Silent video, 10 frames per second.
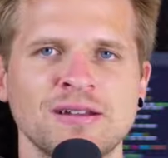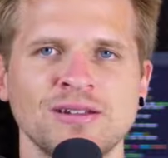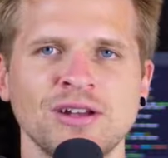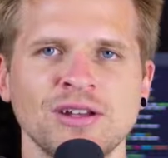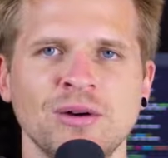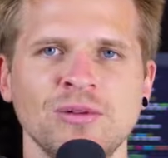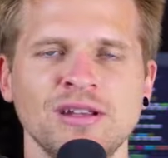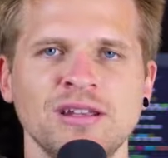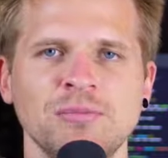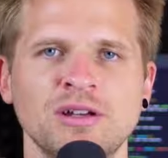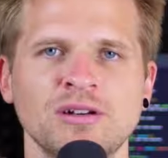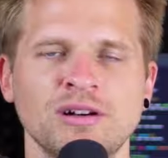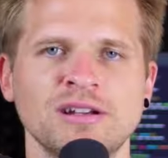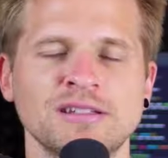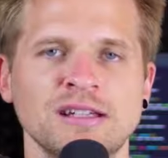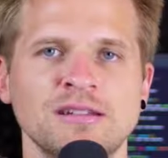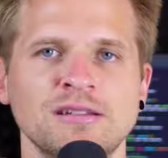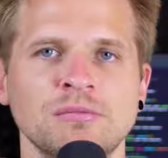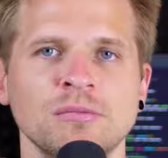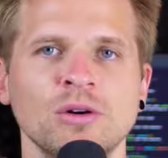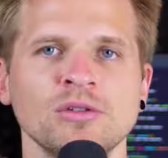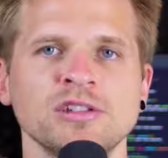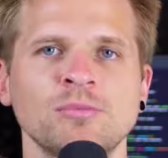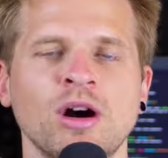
not only because it's the most